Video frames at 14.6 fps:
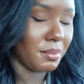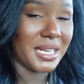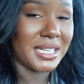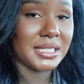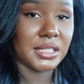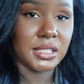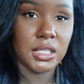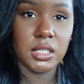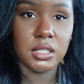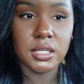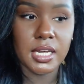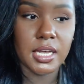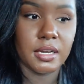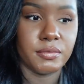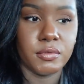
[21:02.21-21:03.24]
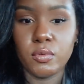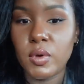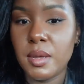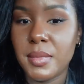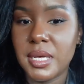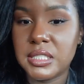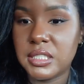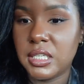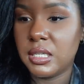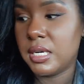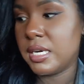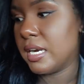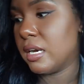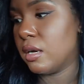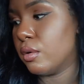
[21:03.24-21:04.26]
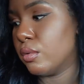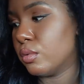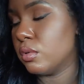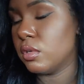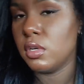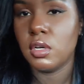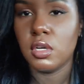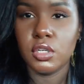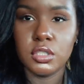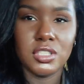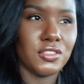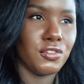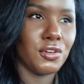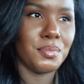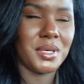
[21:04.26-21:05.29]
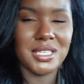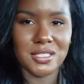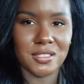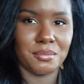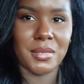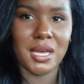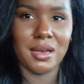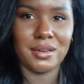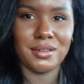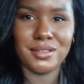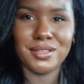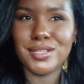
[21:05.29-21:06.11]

My seat, I have to wipe my seat down, just for peace of mind, you